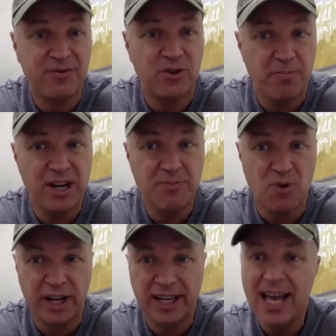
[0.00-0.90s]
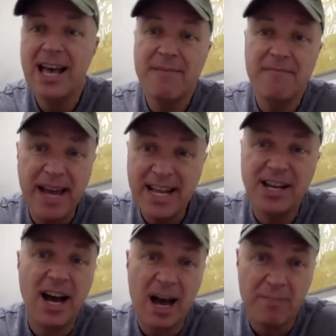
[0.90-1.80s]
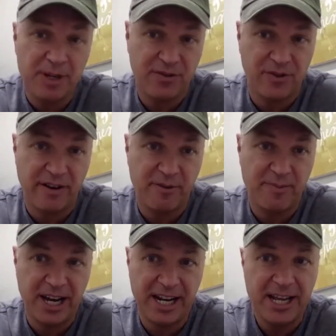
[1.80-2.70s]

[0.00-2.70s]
on Monday morning, made copies for everybody,